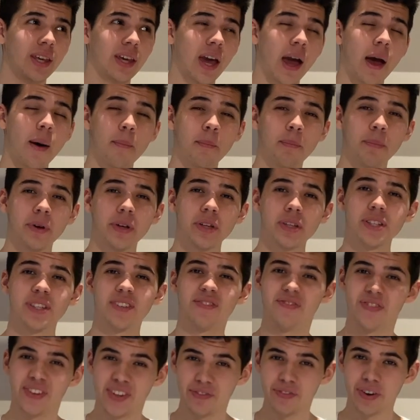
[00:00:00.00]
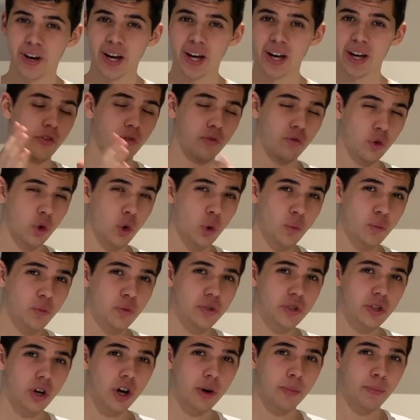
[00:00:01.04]
Campus Viva. The
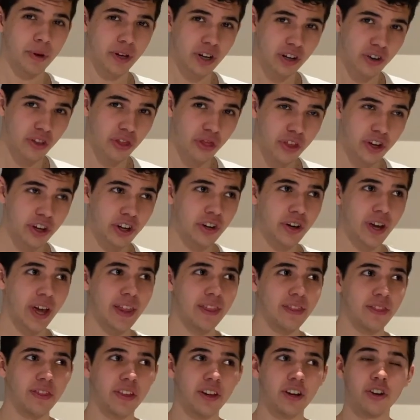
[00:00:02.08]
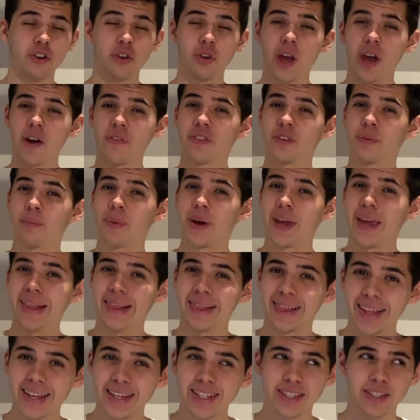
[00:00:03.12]
rooms are bigger there, and there you have to pay
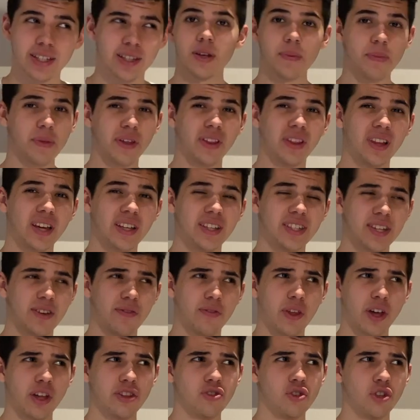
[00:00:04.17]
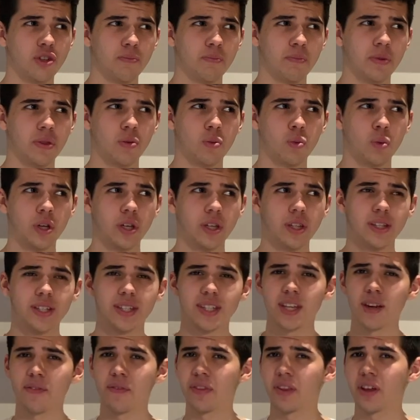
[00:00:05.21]
less, something like between
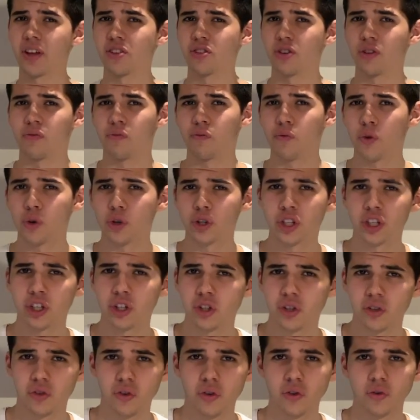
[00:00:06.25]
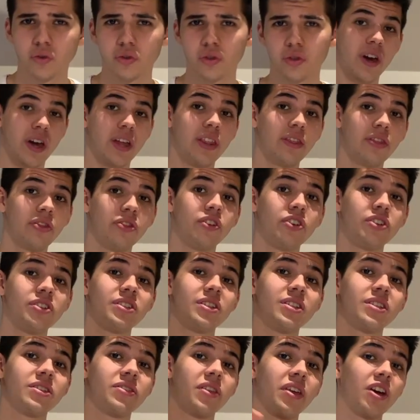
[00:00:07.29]
740 euros. Then there's
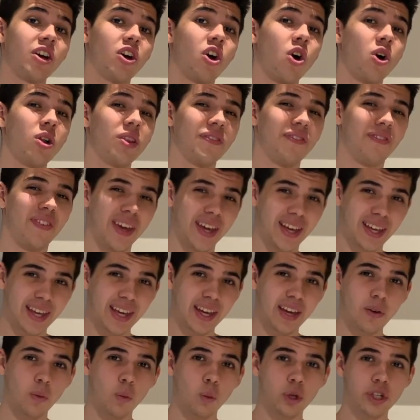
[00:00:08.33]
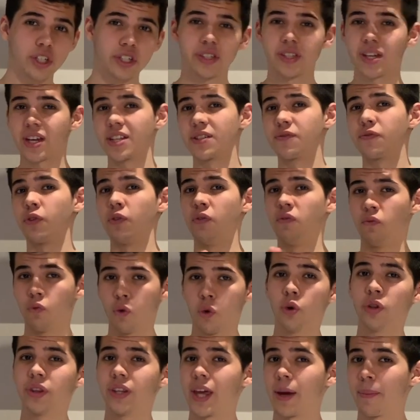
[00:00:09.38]
this thing called WG, which stands for
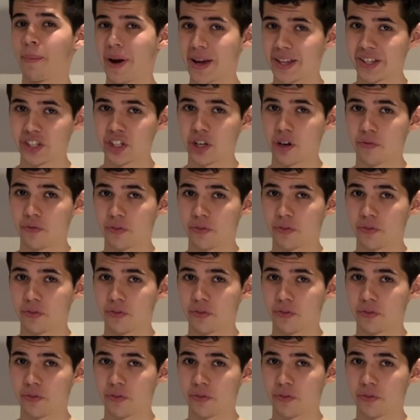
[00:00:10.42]
Wohngemeinschaft.